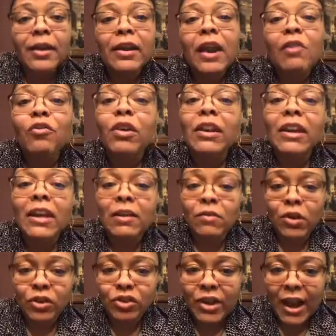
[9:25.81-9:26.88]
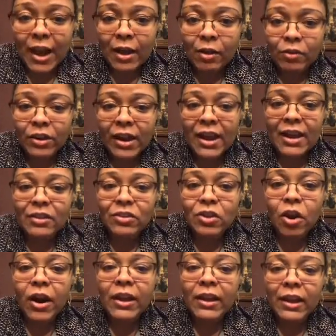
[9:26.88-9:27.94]
can really give your child a head
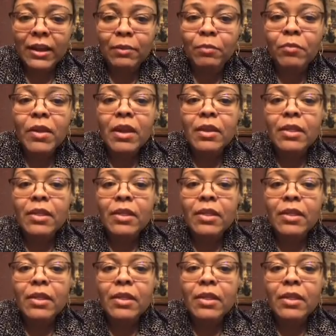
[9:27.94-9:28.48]
start and get them